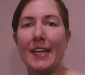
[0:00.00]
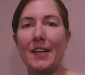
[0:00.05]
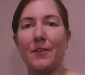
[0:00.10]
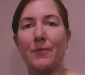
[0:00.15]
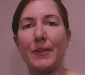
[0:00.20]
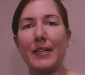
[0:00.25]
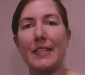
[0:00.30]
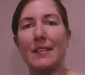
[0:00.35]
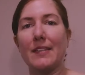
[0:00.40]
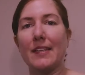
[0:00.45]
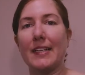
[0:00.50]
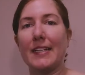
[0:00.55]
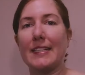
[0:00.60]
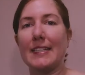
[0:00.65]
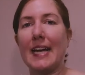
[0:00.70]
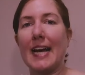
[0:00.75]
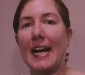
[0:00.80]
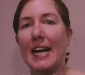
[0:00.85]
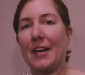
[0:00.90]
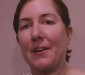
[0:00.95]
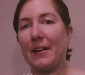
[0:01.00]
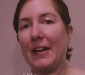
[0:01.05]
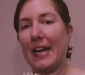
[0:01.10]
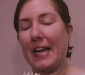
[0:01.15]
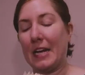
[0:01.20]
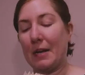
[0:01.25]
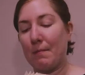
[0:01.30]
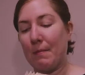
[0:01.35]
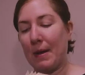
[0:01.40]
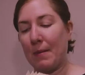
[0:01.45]
it reads like a diary
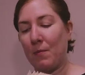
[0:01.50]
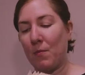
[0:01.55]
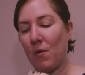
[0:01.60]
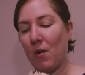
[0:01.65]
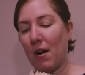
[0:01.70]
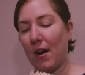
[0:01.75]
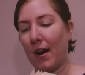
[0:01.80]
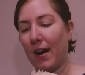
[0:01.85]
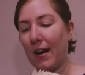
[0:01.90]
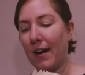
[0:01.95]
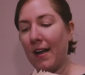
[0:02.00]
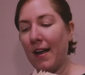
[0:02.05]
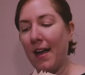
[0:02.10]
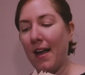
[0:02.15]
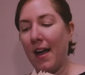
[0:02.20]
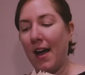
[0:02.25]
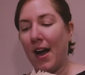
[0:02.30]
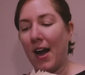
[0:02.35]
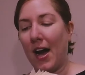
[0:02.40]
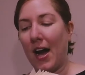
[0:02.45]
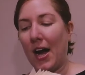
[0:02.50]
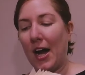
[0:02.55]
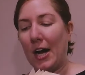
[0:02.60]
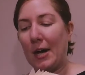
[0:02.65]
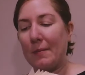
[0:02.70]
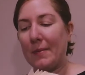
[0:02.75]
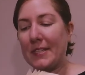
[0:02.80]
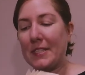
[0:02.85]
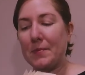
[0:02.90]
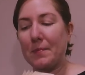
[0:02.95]
and a memoir,
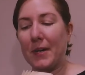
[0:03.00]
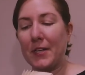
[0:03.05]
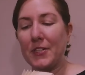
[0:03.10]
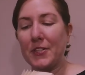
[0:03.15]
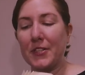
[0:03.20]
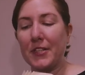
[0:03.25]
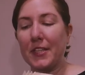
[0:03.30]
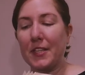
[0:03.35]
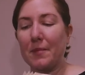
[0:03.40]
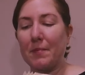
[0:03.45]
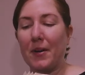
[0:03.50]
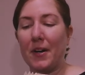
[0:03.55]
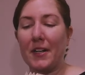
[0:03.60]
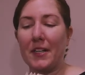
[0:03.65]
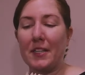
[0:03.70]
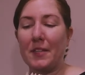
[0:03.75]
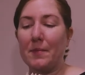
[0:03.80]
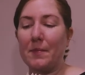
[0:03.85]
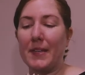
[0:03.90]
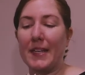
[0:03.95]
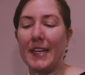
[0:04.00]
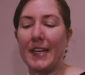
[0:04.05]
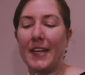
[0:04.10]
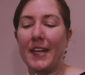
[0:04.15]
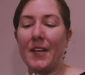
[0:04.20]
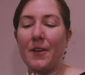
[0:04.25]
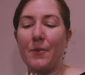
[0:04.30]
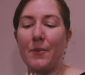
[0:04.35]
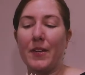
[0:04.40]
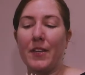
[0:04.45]
especially the part at the
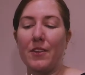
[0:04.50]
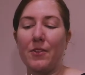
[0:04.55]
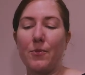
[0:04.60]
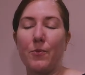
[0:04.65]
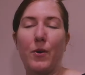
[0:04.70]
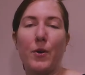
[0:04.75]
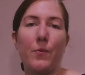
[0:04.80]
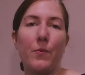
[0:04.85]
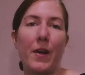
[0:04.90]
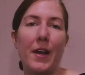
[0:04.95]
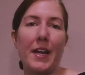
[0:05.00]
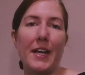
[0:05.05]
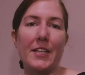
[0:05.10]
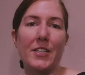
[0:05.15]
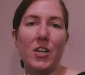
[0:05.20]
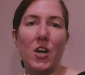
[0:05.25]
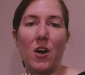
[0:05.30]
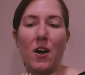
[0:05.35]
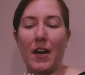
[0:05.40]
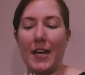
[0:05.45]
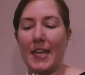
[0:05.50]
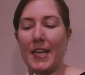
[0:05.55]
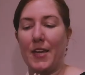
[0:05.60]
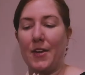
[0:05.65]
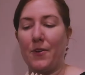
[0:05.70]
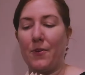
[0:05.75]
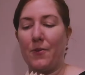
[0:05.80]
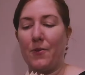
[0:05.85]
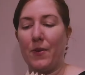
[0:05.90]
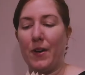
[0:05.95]
beginning with what running taught
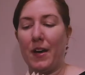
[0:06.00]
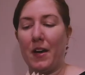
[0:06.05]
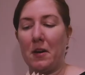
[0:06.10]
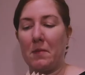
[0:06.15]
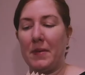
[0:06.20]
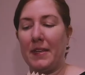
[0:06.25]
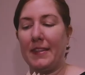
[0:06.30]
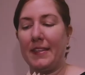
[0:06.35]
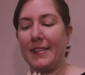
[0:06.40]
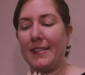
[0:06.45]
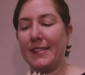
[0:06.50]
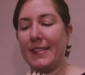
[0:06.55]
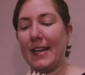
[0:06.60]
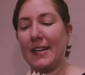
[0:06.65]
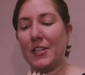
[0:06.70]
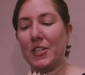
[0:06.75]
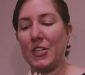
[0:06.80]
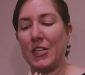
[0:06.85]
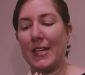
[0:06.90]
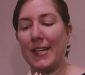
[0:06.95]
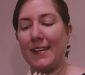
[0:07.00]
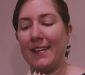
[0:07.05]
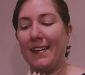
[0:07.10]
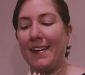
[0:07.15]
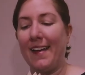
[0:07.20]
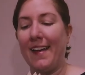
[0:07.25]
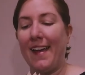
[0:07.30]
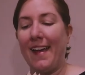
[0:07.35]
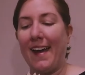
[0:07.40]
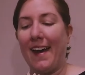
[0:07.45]
you in this section.
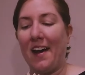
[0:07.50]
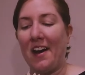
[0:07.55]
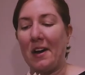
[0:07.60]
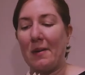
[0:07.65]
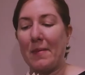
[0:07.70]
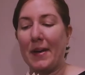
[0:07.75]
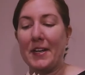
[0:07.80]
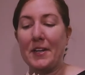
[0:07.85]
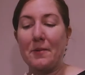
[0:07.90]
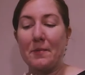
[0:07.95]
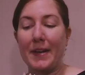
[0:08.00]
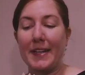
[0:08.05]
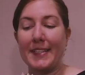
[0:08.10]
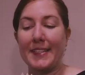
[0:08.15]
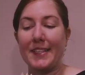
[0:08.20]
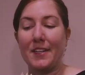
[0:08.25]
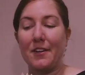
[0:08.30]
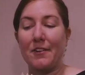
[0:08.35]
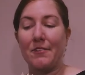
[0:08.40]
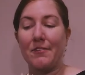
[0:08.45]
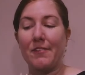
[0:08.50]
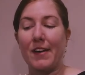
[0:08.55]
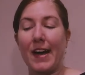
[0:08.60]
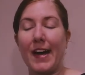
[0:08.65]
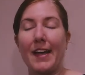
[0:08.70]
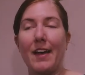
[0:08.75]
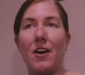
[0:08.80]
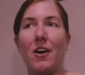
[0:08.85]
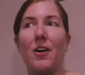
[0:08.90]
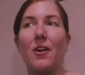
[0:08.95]
I know myself,
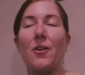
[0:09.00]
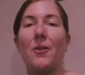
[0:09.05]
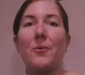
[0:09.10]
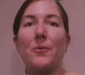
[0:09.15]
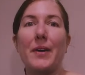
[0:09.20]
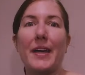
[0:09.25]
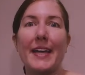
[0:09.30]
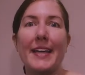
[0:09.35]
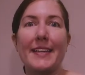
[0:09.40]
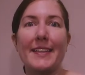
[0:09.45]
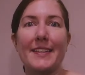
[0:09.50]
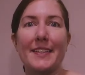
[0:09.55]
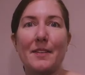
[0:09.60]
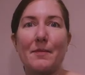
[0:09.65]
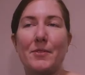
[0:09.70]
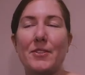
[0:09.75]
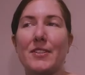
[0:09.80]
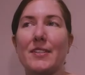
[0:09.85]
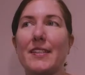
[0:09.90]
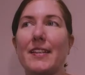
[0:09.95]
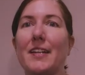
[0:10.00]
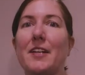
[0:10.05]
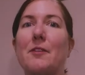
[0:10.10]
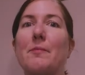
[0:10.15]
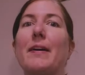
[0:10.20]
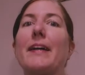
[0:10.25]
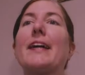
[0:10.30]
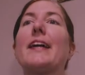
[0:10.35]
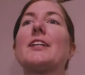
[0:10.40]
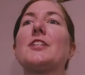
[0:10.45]
I'm just like, oh
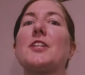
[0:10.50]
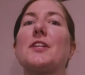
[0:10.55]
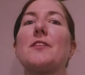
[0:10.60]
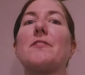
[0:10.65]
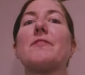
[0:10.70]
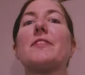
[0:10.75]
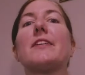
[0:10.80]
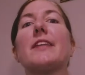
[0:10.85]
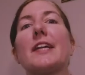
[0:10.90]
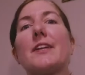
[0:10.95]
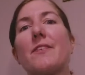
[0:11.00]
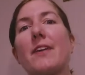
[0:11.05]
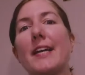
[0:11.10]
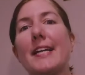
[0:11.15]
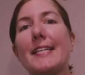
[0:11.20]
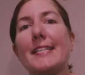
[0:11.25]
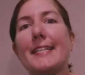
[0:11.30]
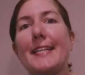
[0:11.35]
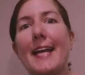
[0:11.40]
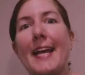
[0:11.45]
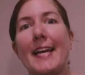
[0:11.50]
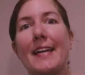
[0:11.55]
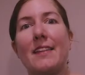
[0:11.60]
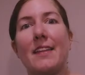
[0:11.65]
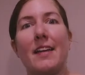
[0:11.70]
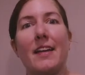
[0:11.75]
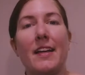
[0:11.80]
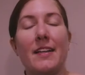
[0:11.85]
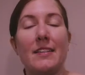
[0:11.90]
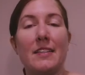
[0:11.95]
my gosh, I don't feel like running today. And
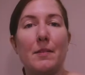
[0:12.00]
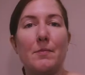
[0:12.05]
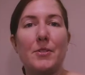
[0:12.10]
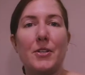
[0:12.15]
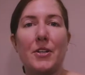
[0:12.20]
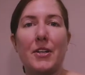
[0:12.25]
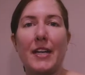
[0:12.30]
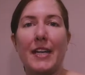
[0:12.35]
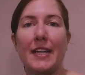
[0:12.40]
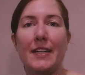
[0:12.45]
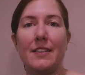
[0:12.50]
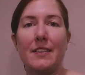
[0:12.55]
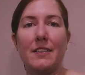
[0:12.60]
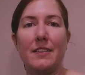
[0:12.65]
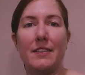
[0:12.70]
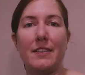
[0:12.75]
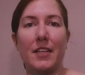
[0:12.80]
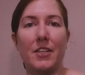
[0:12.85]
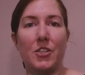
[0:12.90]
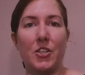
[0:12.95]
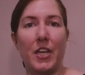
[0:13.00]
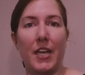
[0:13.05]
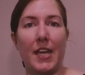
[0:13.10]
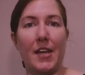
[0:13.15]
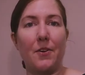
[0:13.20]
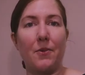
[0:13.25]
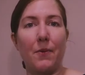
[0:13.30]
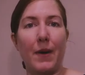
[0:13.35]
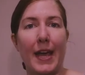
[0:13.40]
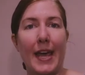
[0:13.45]
that ends up turning into such a
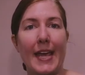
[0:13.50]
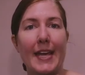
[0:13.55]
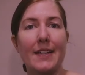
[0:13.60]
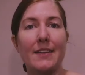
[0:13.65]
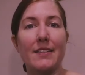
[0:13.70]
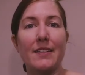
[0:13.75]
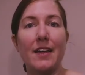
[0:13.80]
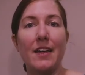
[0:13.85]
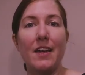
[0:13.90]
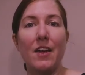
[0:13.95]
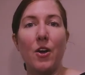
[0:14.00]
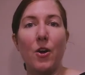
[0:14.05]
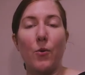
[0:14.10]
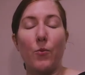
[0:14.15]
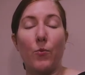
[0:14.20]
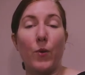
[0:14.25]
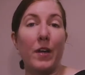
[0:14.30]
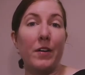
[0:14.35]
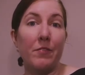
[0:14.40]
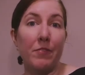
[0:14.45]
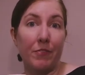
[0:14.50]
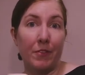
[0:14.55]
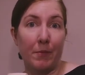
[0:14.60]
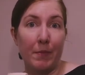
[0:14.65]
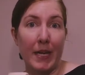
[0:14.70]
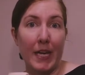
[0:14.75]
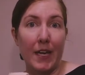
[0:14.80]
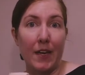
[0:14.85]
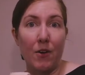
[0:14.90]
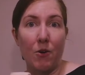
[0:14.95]
great run for
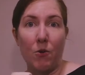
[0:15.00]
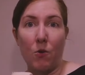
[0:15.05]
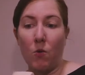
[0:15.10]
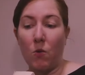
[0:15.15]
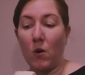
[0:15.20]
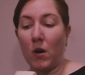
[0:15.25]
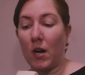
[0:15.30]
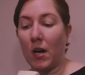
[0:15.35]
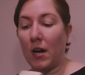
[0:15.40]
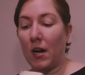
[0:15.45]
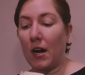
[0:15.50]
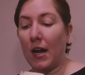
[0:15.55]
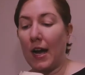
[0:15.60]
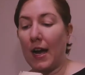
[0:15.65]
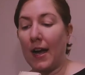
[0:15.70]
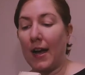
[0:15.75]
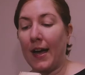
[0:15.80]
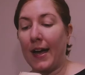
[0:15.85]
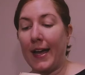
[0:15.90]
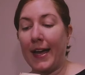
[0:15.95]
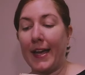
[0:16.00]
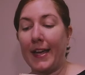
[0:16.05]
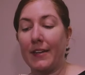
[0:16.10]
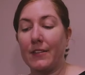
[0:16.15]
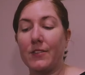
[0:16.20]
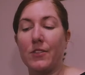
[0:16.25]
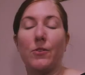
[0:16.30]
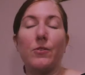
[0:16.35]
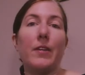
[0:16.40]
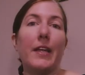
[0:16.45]
me. Or
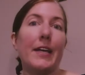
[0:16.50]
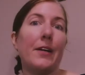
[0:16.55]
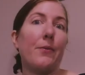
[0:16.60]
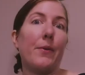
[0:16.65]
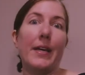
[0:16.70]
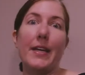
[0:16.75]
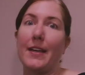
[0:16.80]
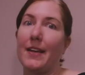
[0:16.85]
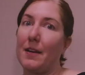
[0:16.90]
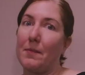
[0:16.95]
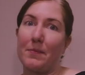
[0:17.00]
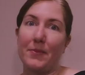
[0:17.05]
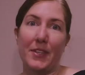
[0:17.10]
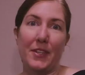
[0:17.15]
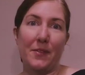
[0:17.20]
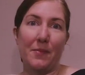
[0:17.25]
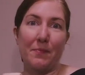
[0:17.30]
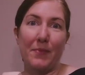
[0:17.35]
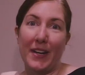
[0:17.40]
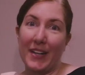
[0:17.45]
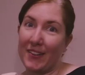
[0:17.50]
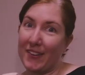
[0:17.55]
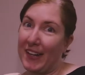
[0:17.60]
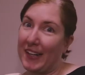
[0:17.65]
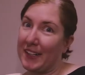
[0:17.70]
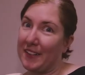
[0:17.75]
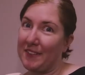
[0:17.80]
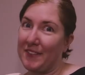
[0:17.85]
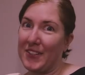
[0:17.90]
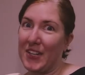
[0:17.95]
I don't like waking up at the butt
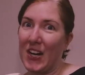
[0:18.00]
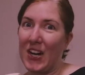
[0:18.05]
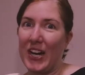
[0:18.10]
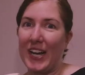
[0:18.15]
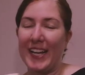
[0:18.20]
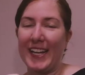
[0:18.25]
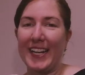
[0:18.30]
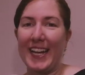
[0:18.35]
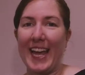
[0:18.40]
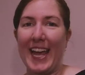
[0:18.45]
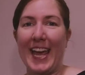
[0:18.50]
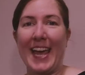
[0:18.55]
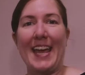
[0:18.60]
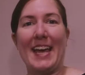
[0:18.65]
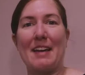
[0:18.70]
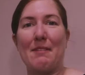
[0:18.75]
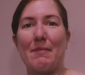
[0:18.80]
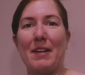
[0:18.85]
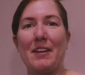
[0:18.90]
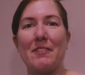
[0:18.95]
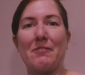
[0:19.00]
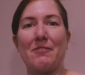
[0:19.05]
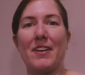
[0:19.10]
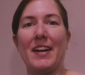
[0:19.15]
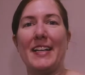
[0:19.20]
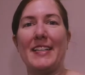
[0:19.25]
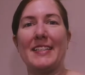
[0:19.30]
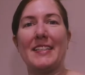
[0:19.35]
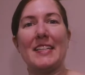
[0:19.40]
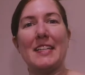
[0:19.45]
crack of dawn and my
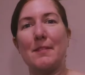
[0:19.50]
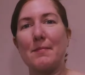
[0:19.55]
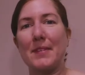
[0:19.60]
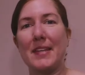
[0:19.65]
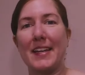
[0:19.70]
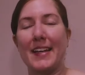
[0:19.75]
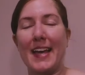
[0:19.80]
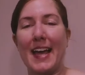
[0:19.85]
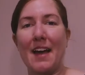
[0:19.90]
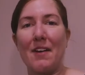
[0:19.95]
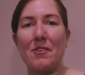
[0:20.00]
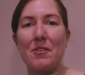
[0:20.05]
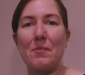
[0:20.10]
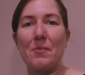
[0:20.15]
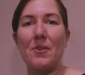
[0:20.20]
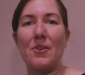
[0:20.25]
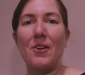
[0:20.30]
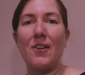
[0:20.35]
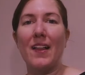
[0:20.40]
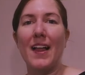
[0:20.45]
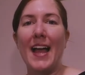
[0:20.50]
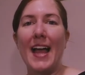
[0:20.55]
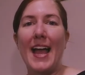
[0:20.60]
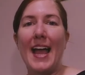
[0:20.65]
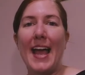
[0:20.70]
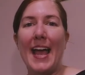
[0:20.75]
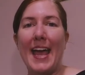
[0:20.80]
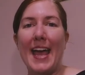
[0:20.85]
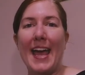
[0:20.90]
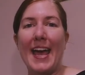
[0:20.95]
friends keep me accountable,
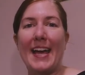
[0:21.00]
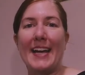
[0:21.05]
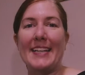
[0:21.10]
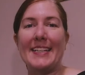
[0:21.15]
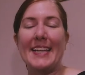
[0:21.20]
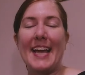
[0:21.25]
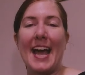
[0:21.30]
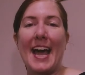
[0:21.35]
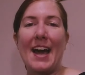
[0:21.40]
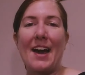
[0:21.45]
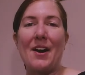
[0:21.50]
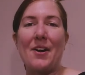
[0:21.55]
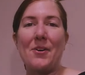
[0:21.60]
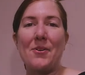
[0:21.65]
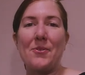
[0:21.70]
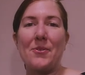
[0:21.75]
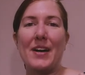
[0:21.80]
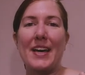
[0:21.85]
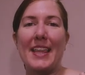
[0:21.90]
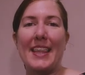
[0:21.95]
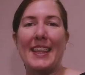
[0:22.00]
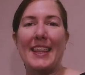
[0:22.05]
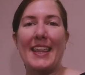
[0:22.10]
and how